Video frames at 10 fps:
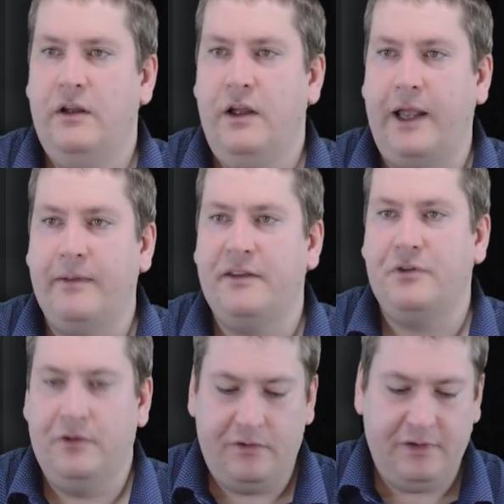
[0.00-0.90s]
All right, that
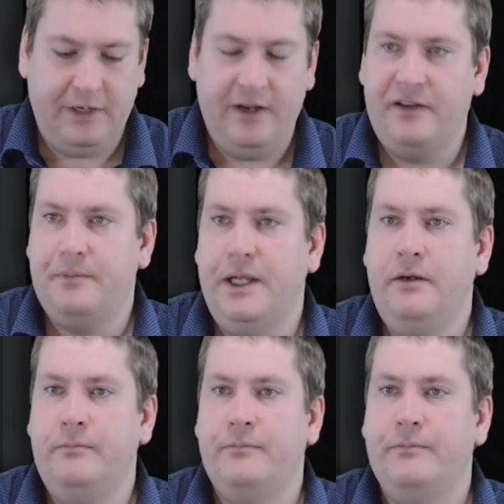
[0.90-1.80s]
sort of looks like an
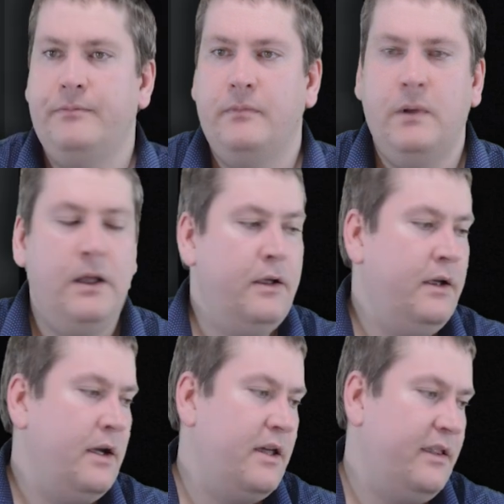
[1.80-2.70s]
ISBN.
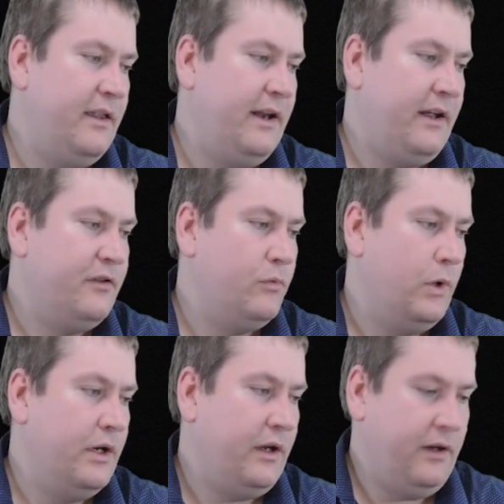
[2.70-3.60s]
And then the next
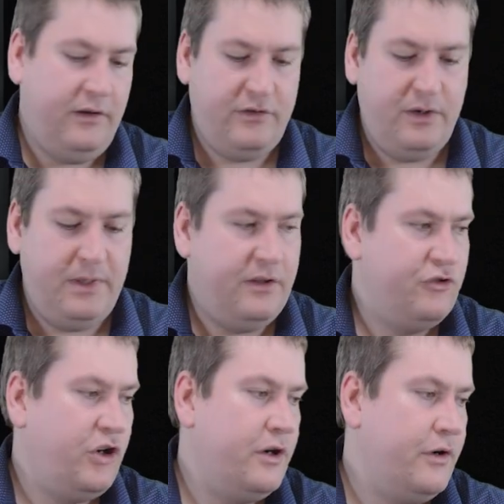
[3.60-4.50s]
one is going to be the
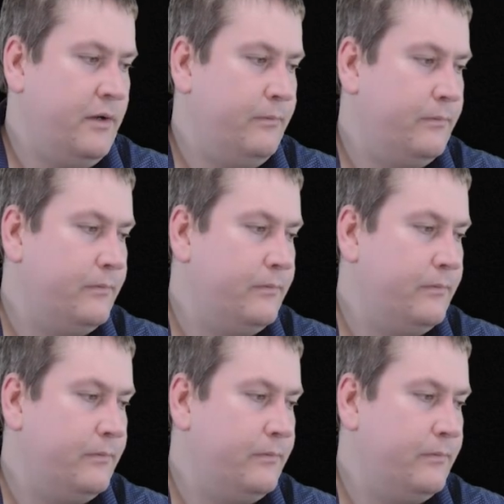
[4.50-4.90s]
genre.